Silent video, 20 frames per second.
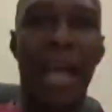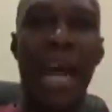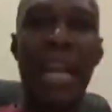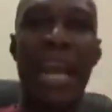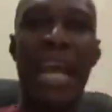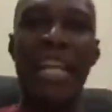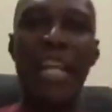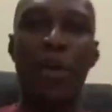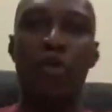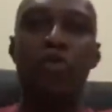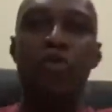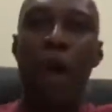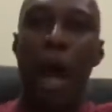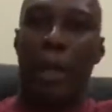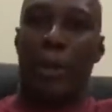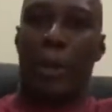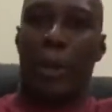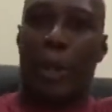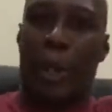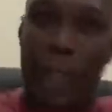ena yehu
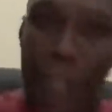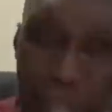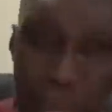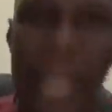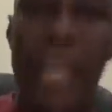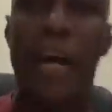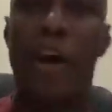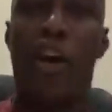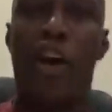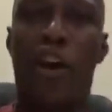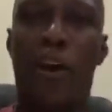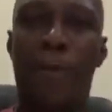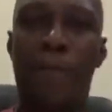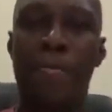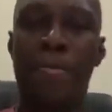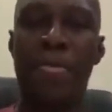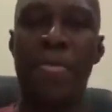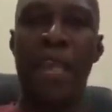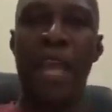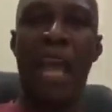a, shene ho,
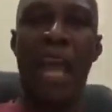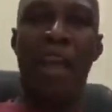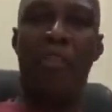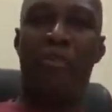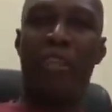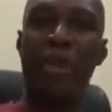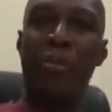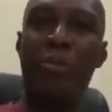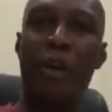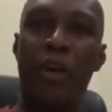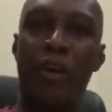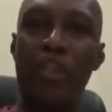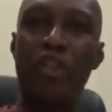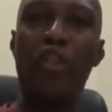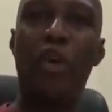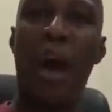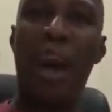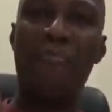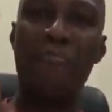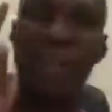
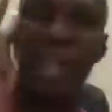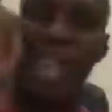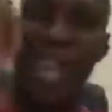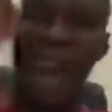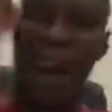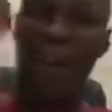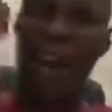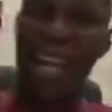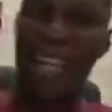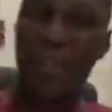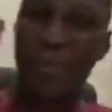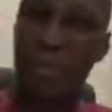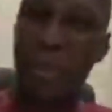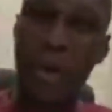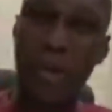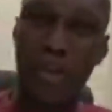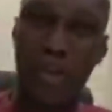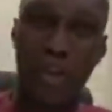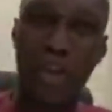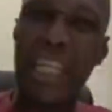you have been now
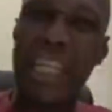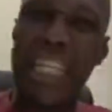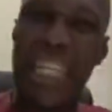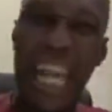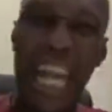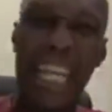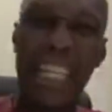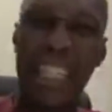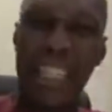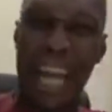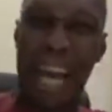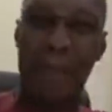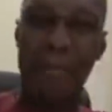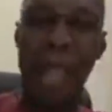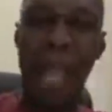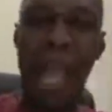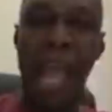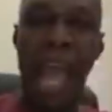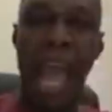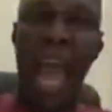exposed to danger
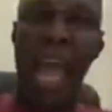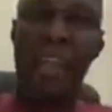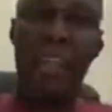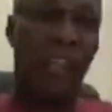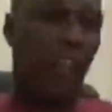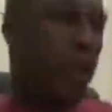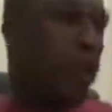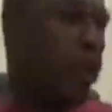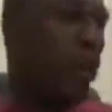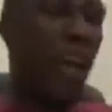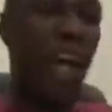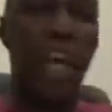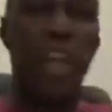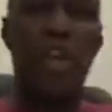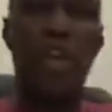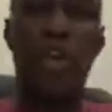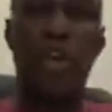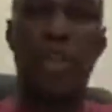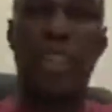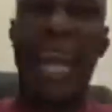and to
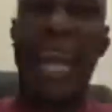you.